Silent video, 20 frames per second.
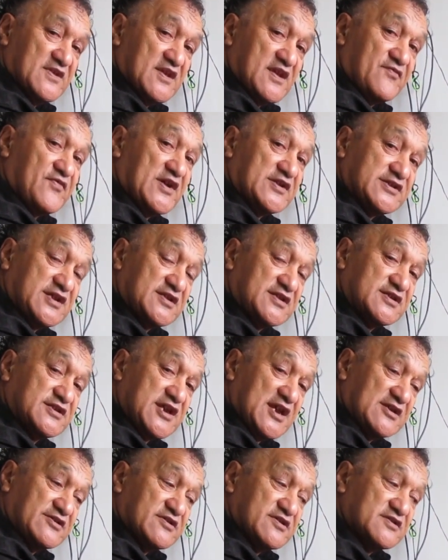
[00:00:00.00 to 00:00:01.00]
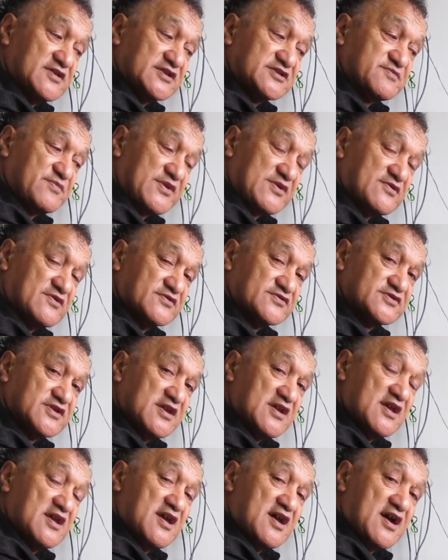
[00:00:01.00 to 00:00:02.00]
If I didn't tell you, it's because
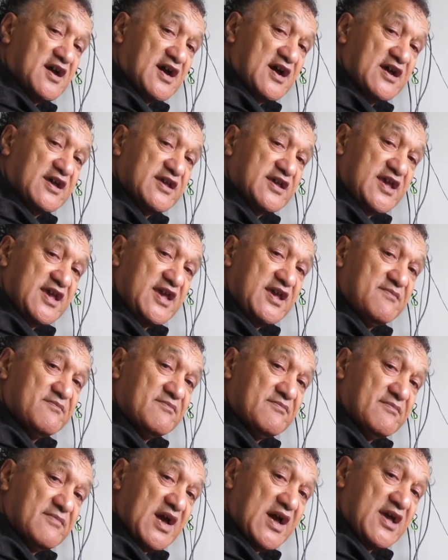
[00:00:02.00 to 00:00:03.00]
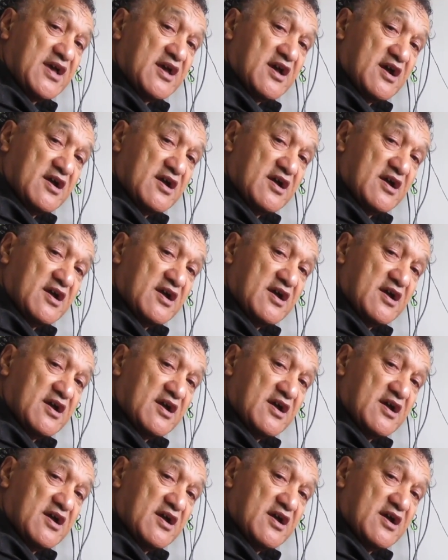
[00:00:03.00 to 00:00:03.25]
I am my